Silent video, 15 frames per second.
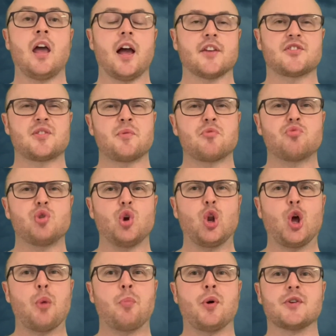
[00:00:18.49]
At some of the real
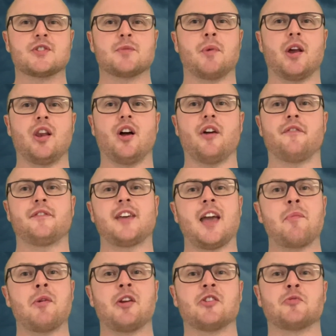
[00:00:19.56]
low points in my life,
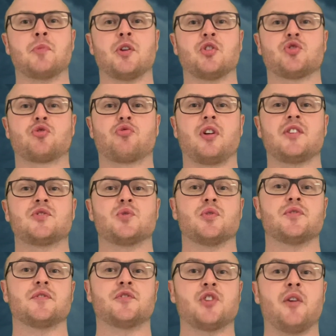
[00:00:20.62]
gaming has been a great
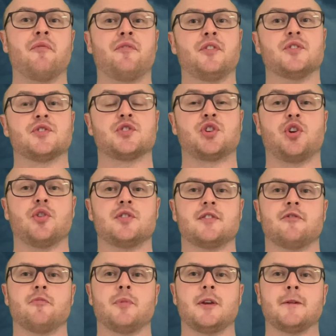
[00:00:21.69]
source of comfort and security
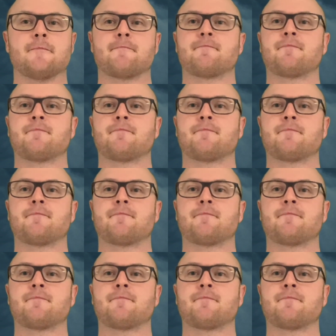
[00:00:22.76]
for me,